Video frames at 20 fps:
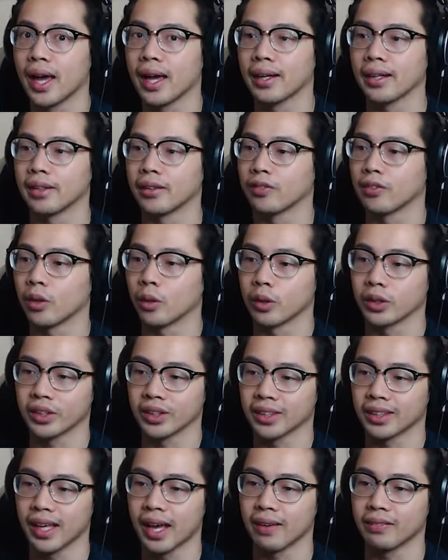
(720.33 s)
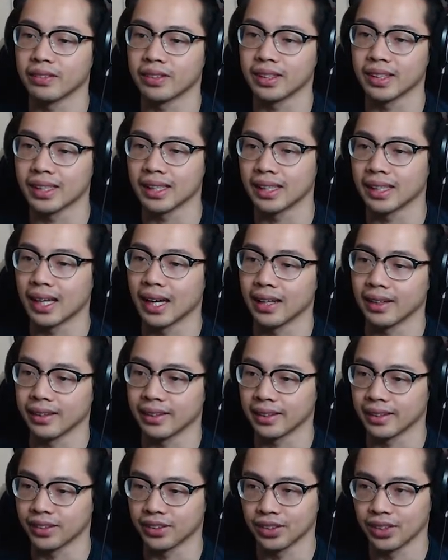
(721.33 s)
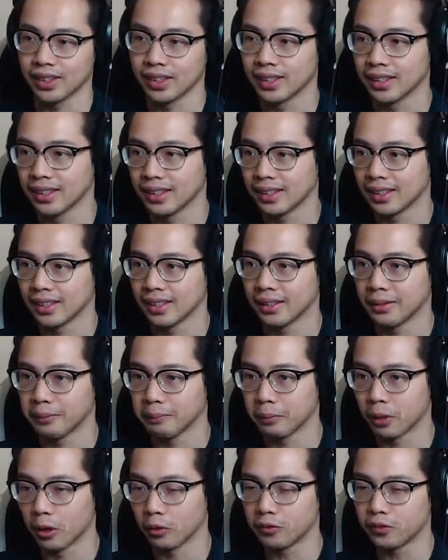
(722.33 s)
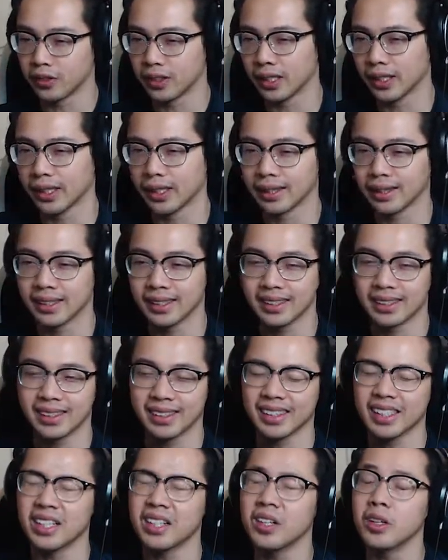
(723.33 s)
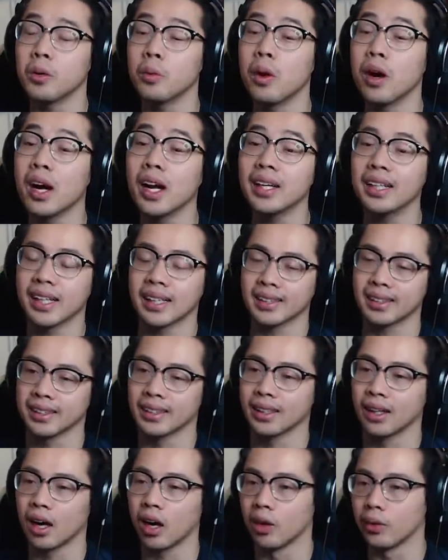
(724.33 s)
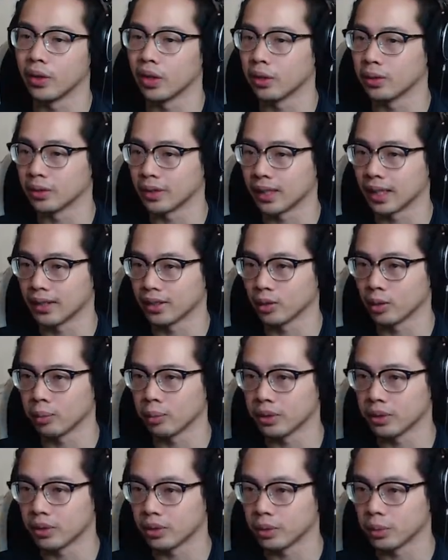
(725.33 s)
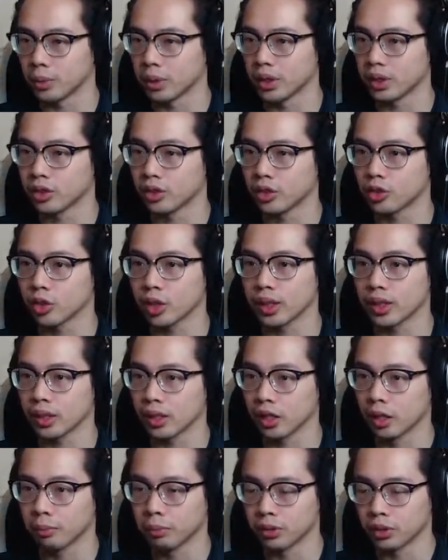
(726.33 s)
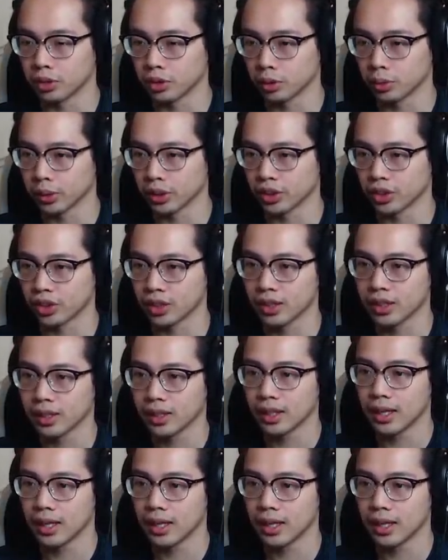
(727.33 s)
added, of course, because I haven't seen a lot of these. But hopefully that this is a new one. Yes, it. Oh no, it's not. in sewage or drink a cup of sewage.